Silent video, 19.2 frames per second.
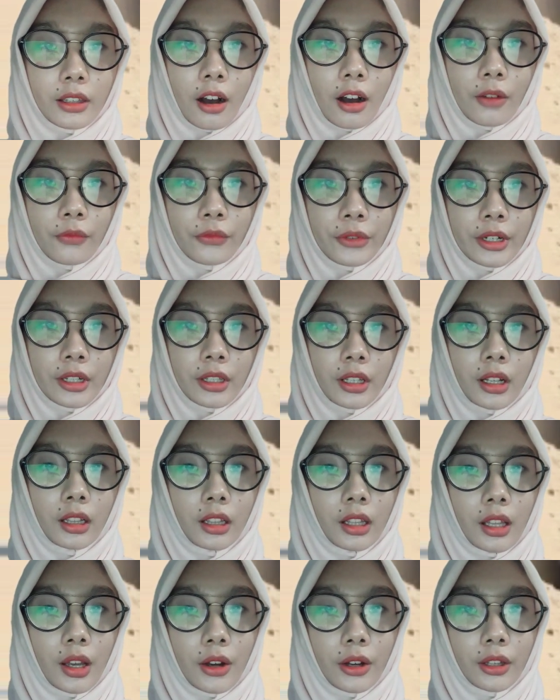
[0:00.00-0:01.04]
offered a
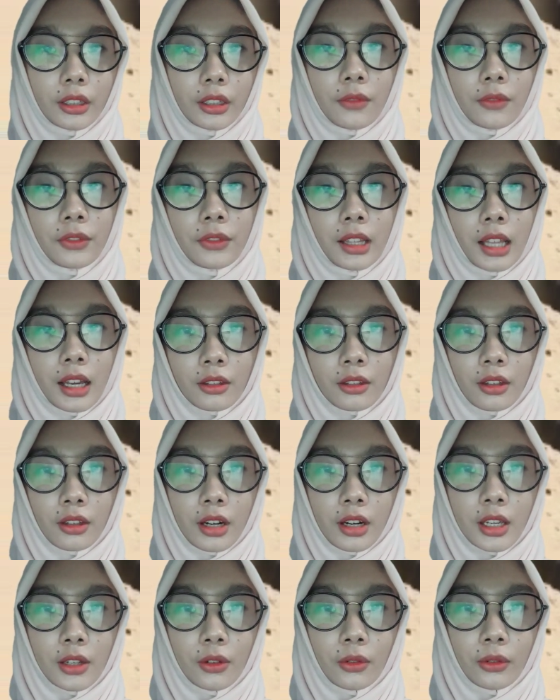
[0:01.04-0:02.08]
lot of
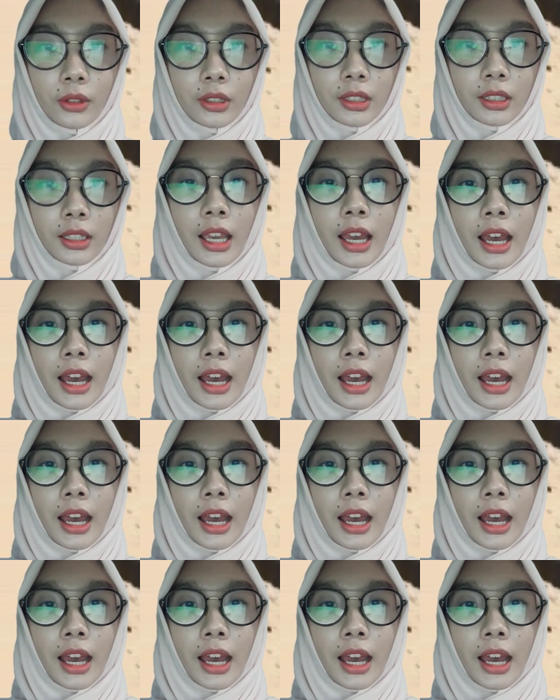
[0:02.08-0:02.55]
luxury goods